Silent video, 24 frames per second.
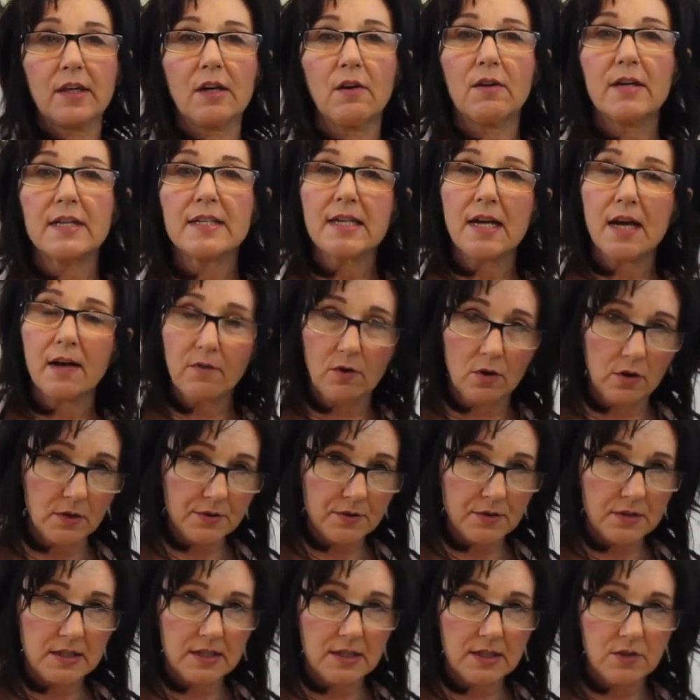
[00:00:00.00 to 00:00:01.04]
They always have all
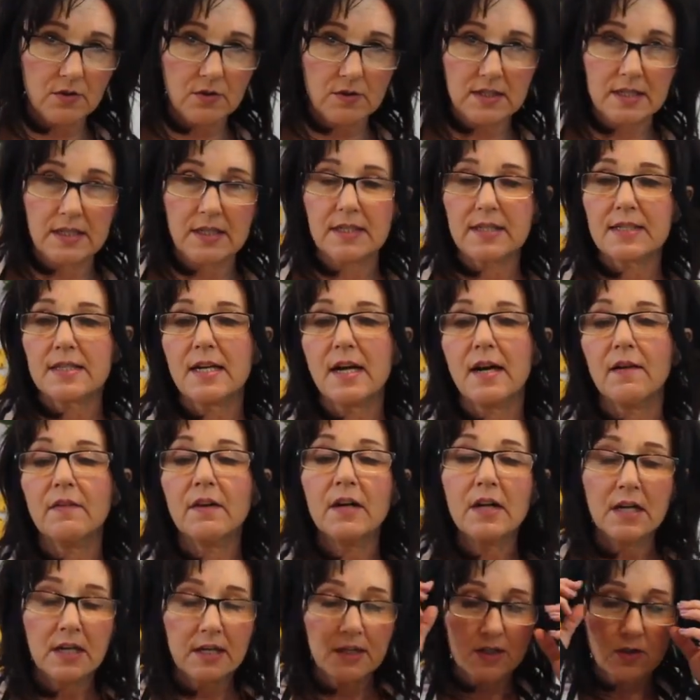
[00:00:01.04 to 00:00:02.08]
sorts of interesting stuff.